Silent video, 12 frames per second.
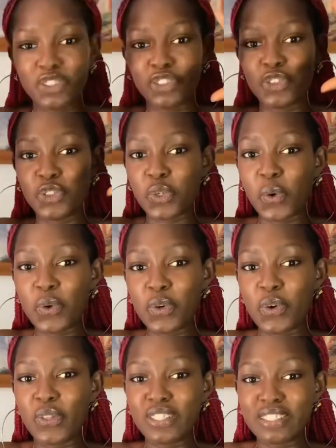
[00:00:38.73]
shown
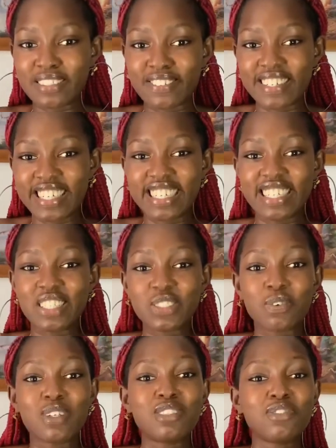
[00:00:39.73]
on the screen. It
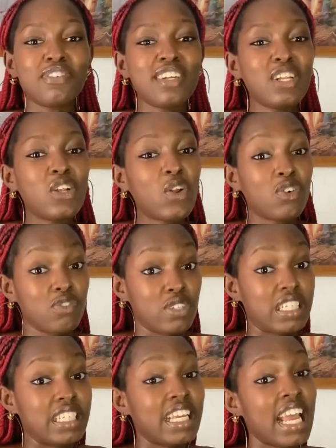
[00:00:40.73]
was really
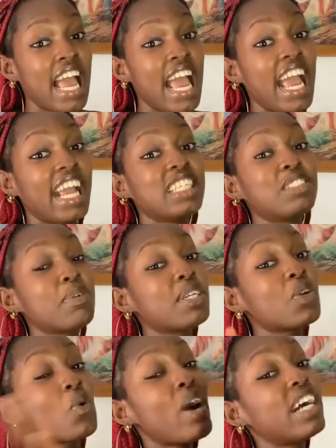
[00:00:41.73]
lovely. It's
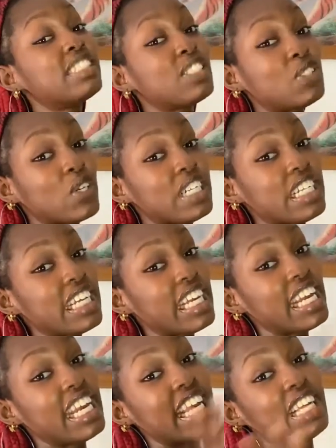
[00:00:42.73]
been quite a journey in